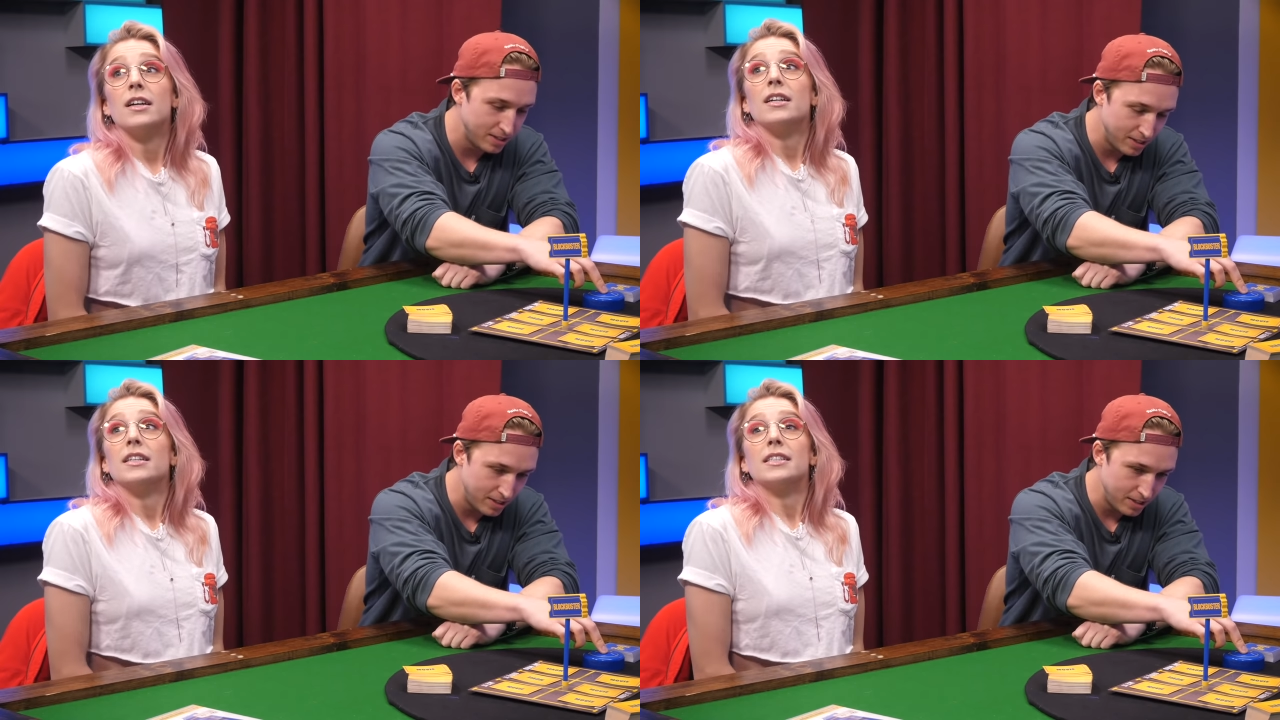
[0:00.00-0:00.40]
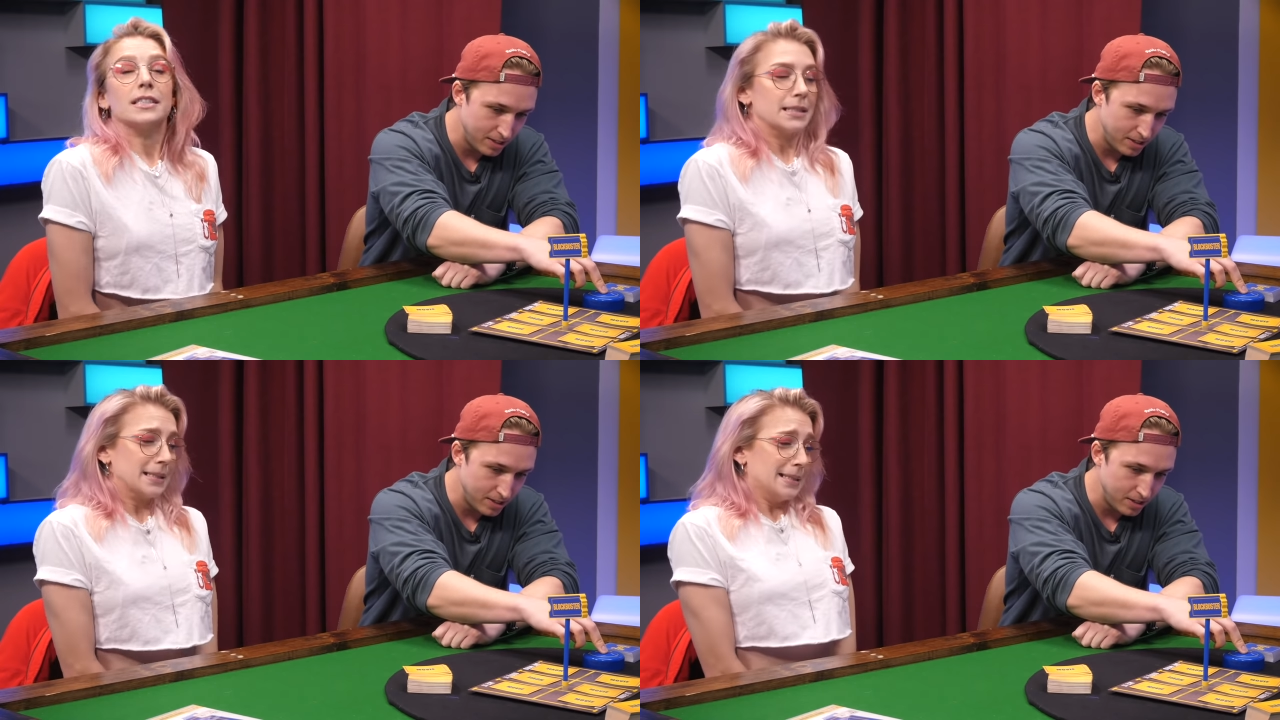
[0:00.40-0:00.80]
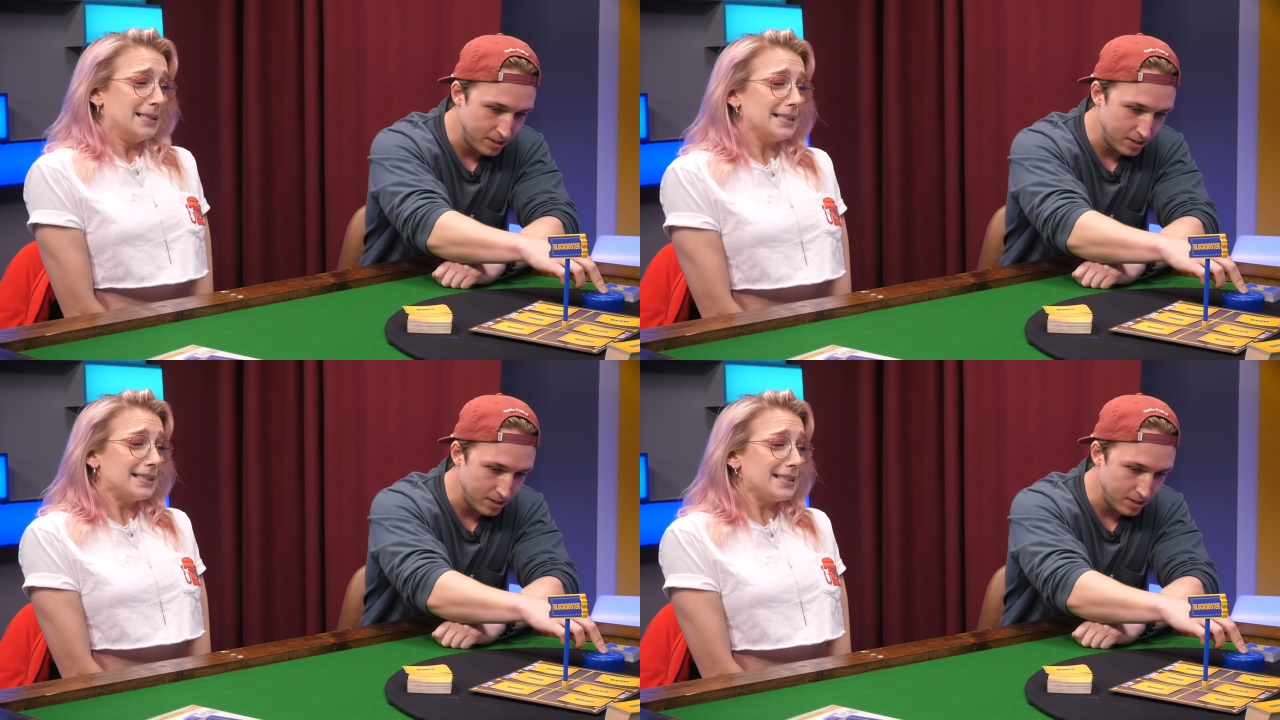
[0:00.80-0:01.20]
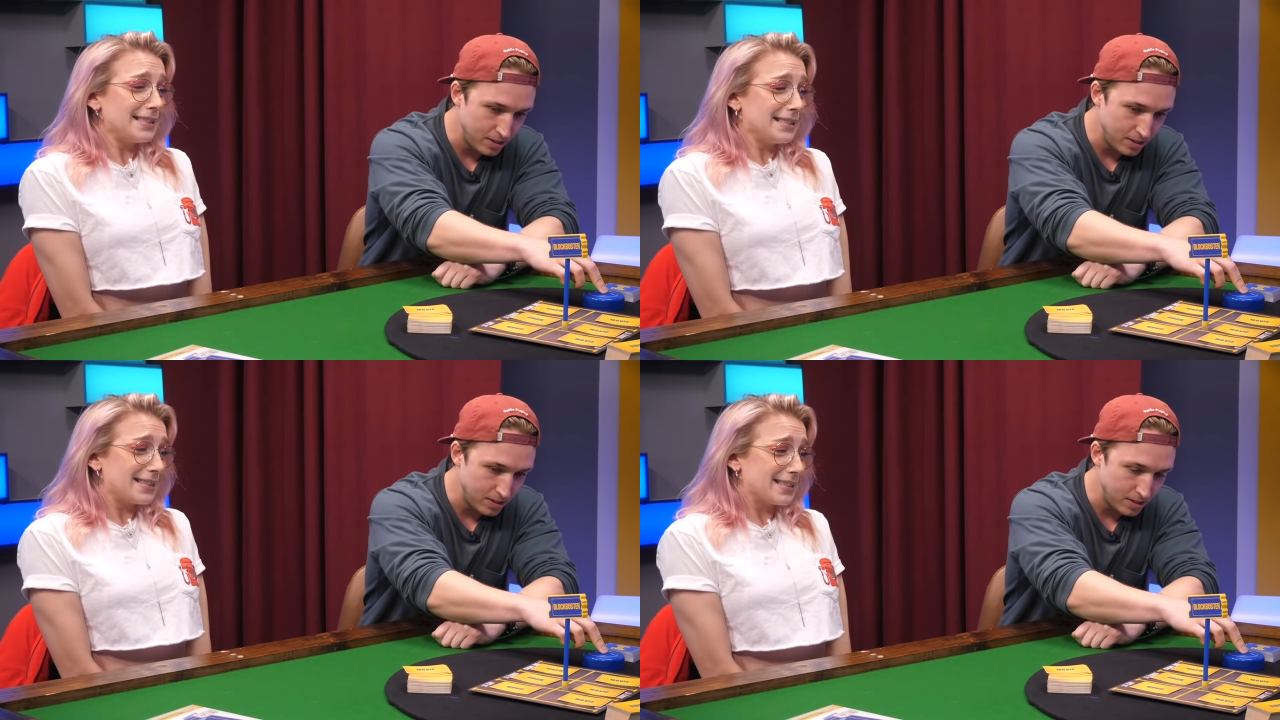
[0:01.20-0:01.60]

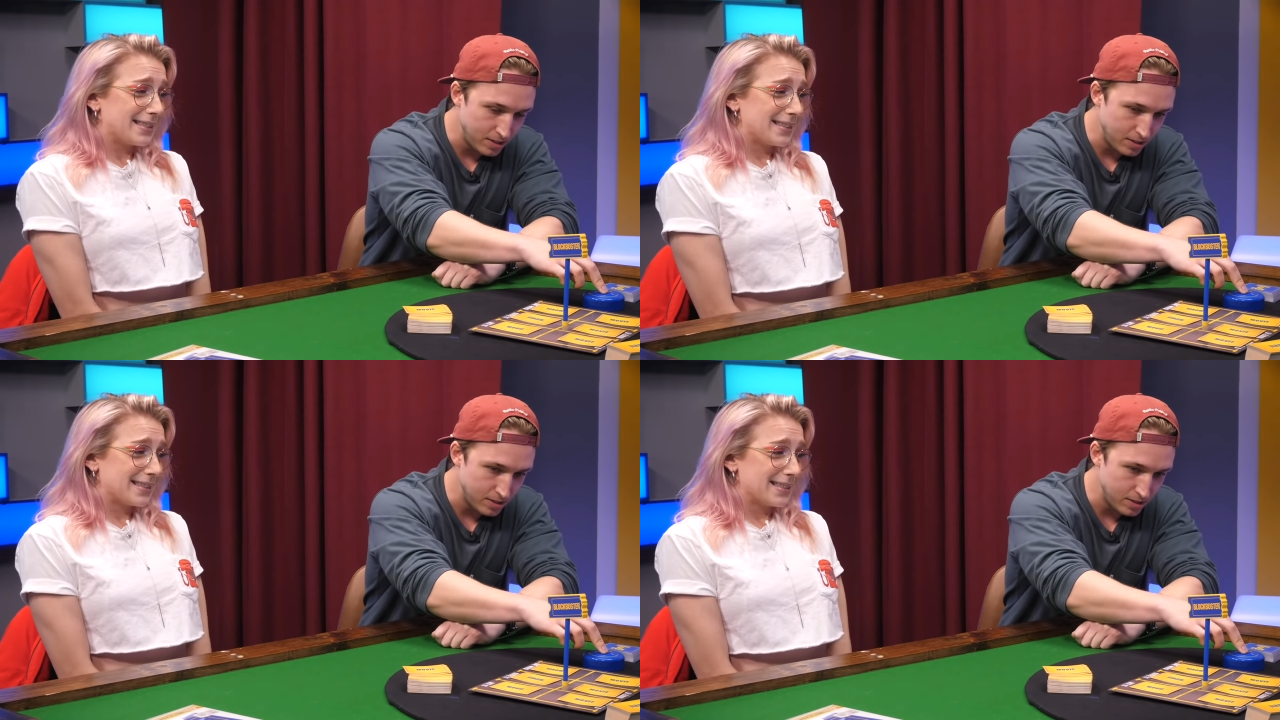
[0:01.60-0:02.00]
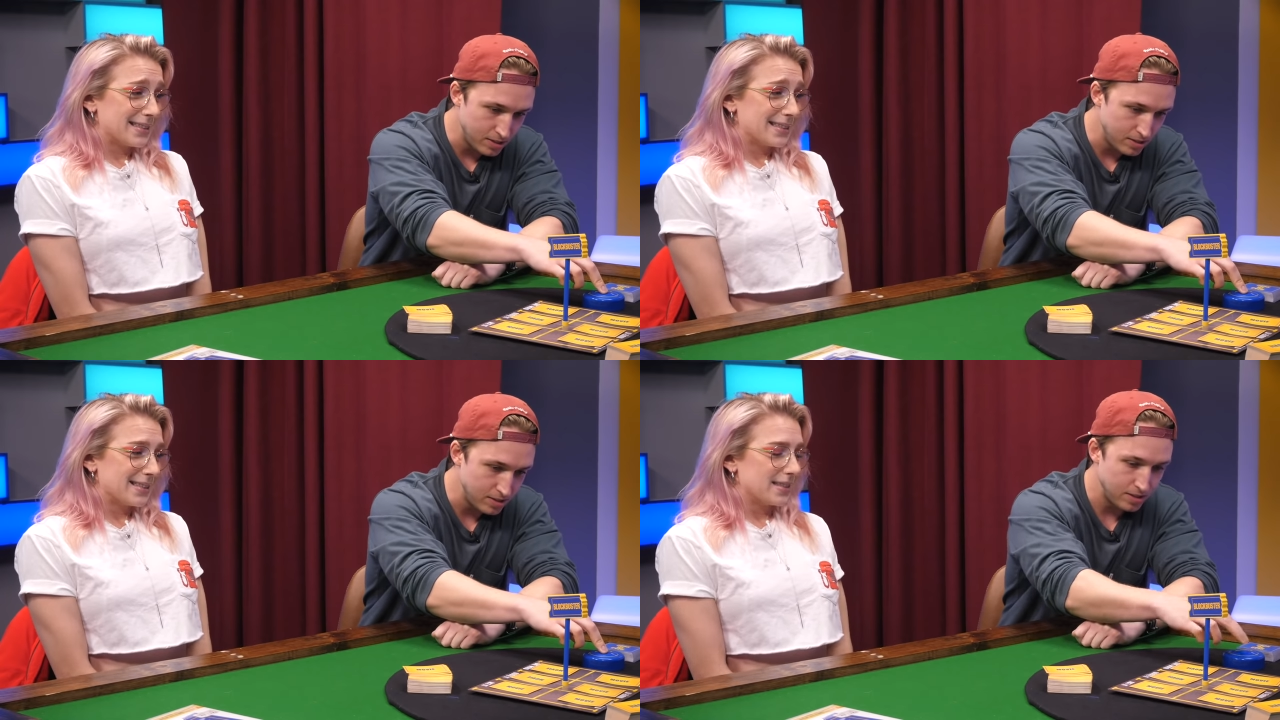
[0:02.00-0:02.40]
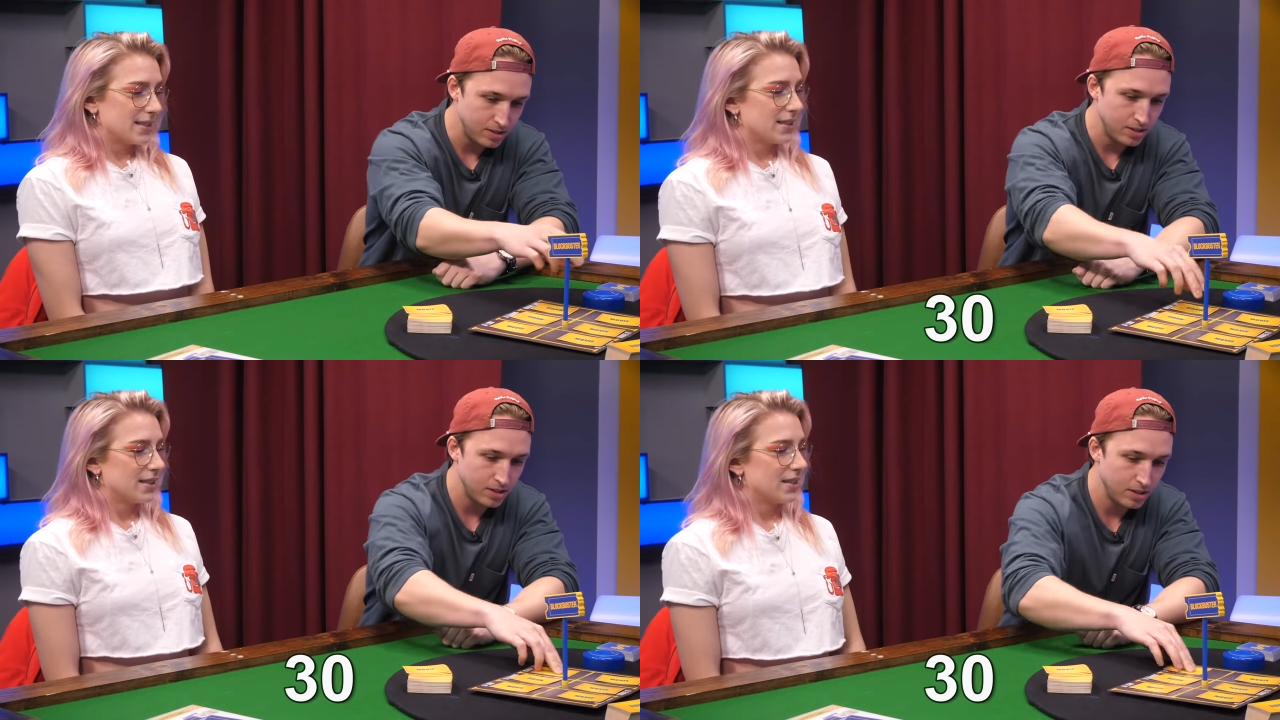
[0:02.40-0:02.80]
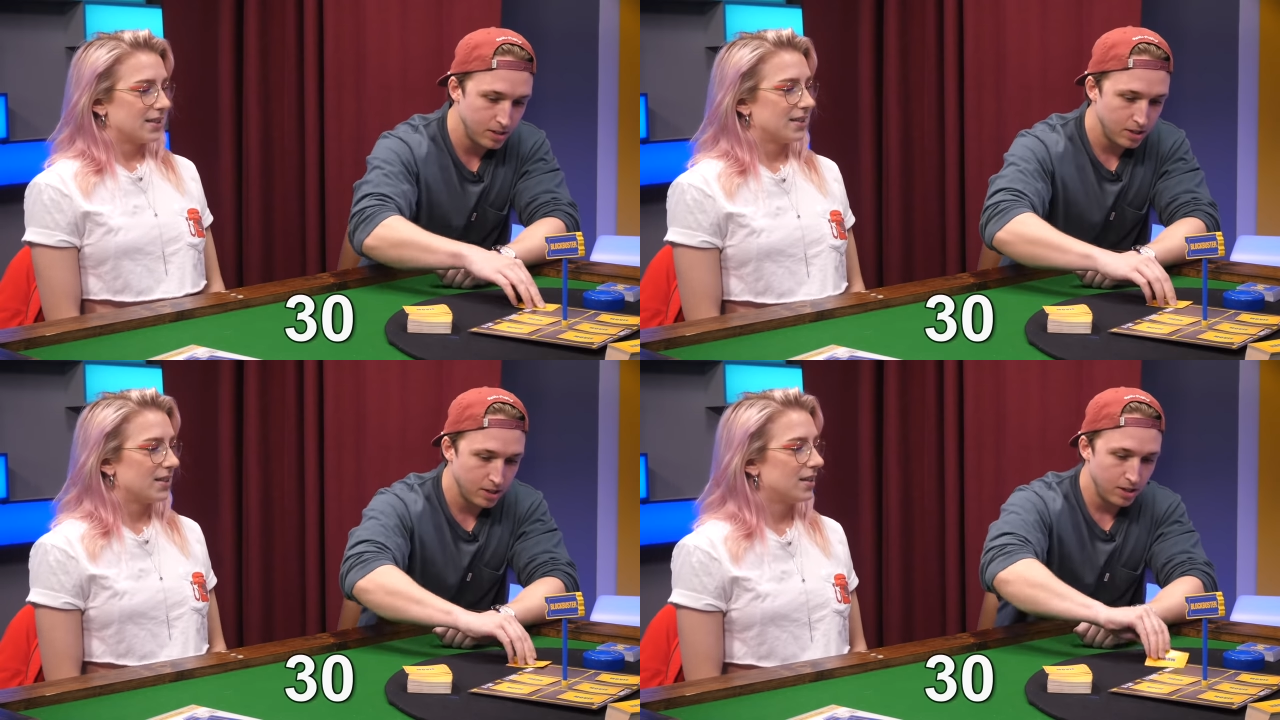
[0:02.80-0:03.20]

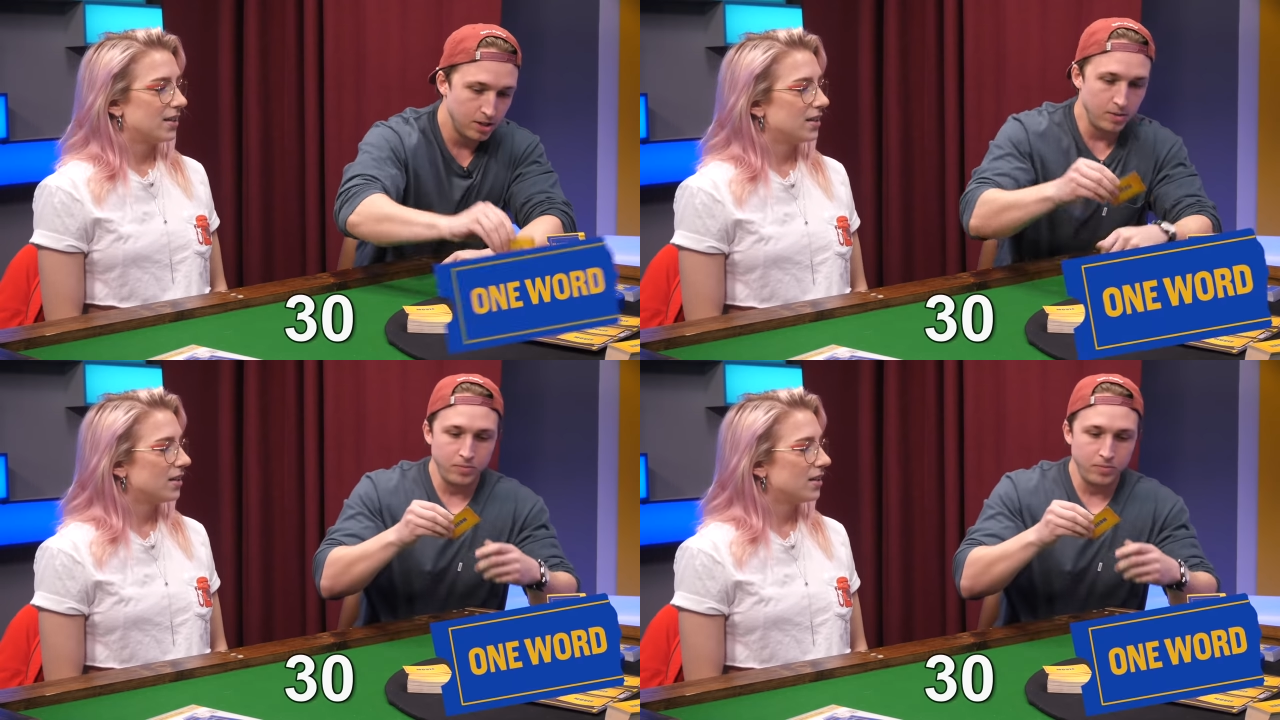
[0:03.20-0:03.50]
No one is speaking in this clip.